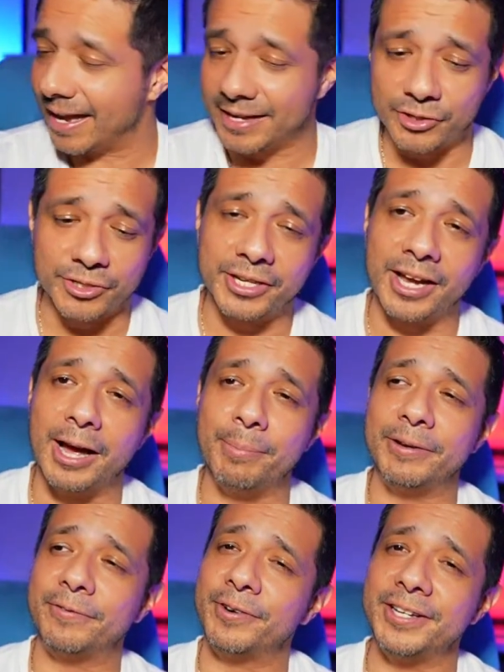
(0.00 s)
just
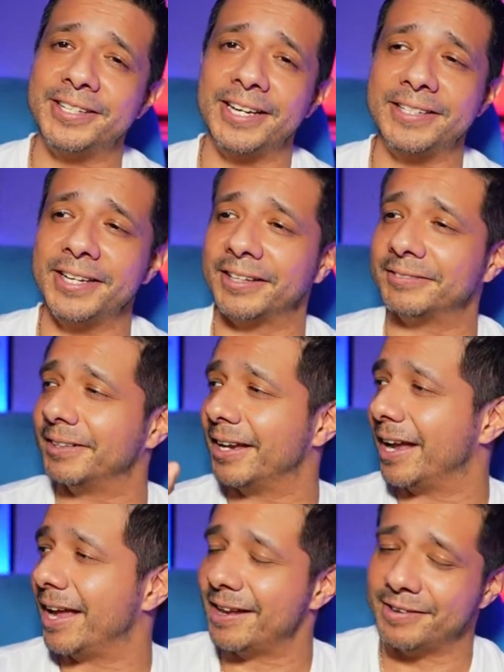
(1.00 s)
comment free Tick Tick,
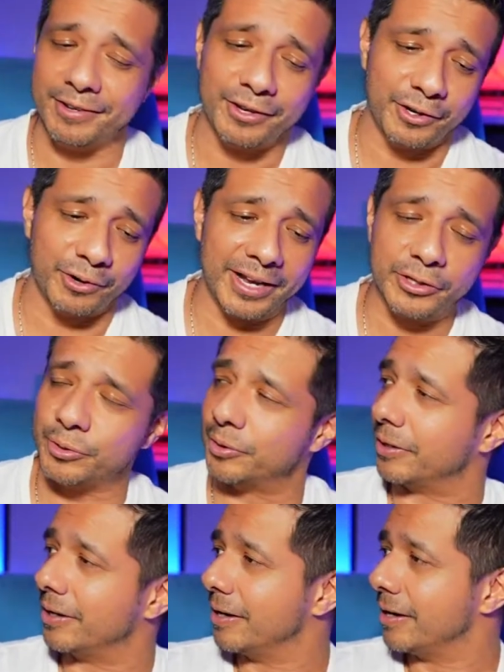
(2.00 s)
and you're entered.
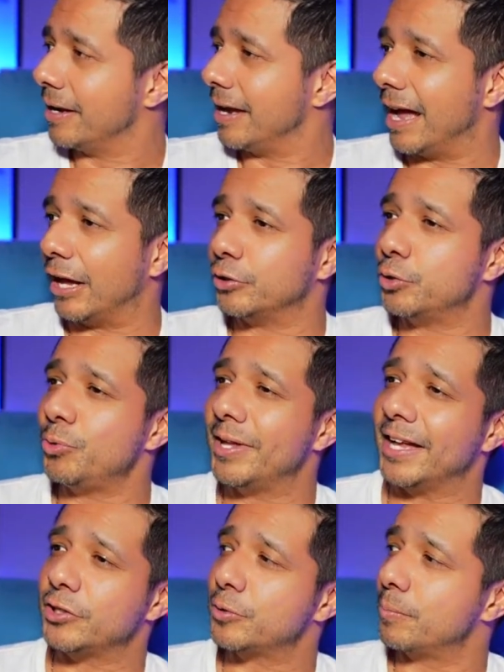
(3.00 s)
I'll do
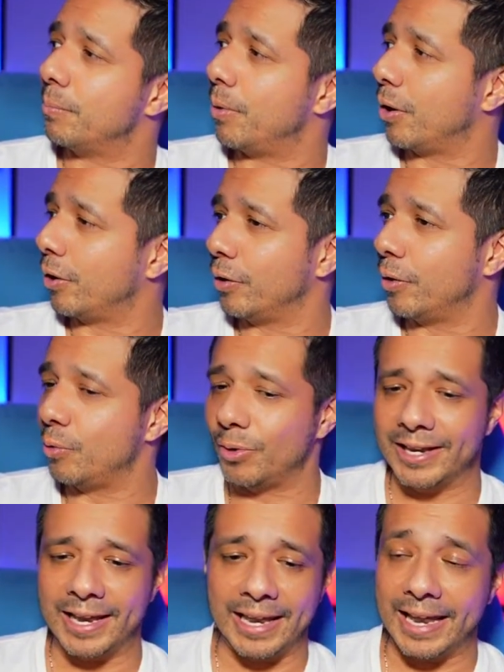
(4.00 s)
that tomorrow
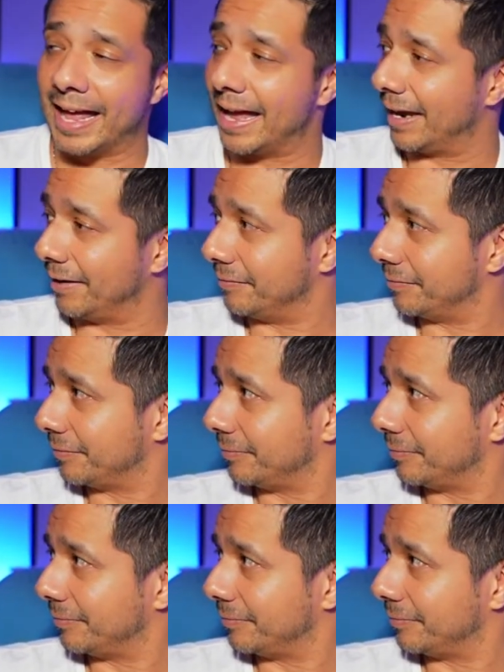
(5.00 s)
live.